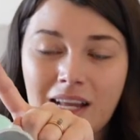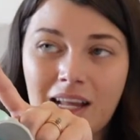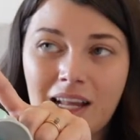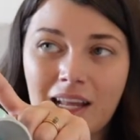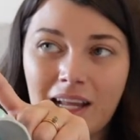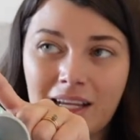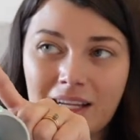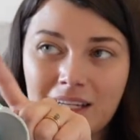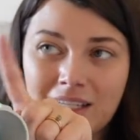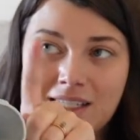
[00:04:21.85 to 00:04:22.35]

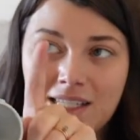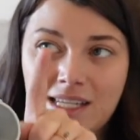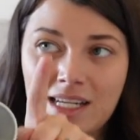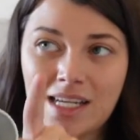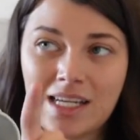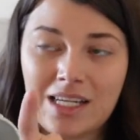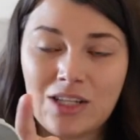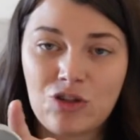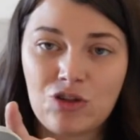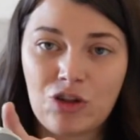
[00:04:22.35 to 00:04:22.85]
like
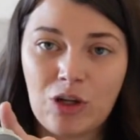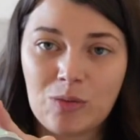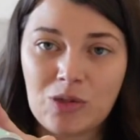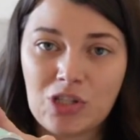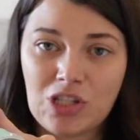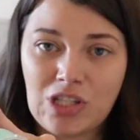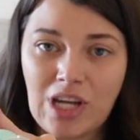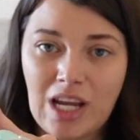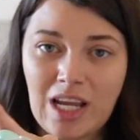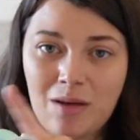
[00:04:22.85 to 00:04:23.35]
teardrop
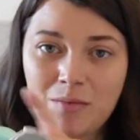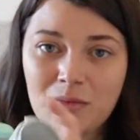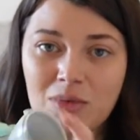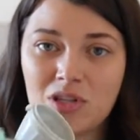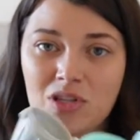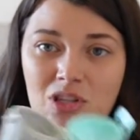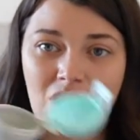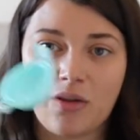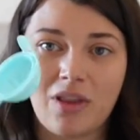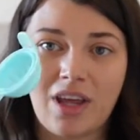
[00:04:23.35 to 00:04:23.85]
shaped
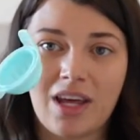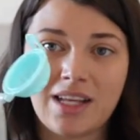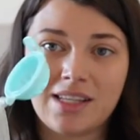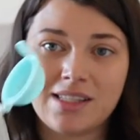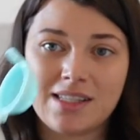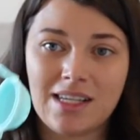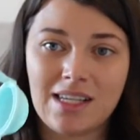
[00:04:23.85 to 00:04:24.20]
so that it's